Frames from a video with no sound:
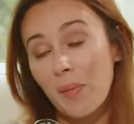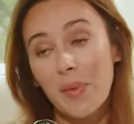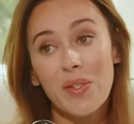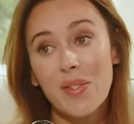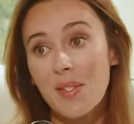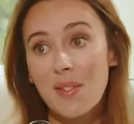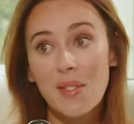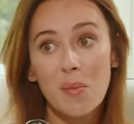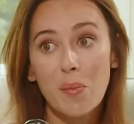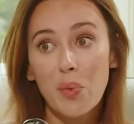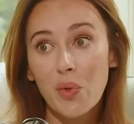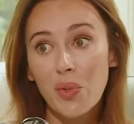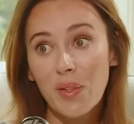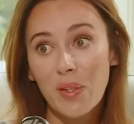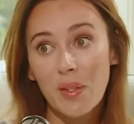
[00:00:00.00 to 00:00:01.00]
because it's
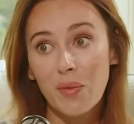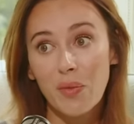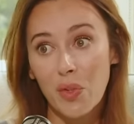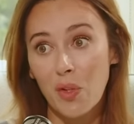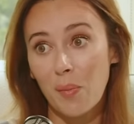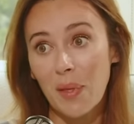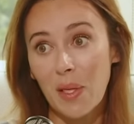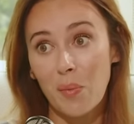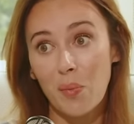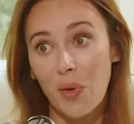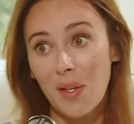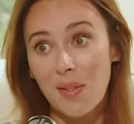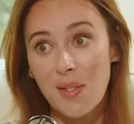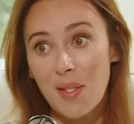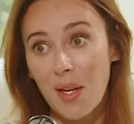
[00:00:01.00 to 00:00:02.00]
important for the big
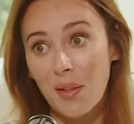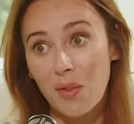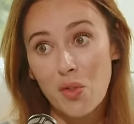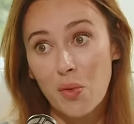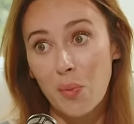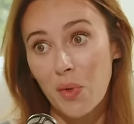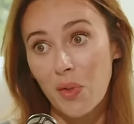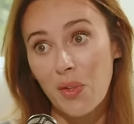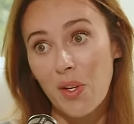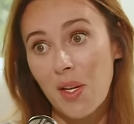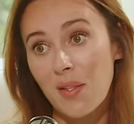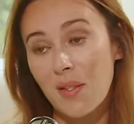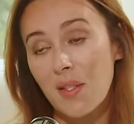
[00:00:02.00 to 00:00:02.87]
brands that support us.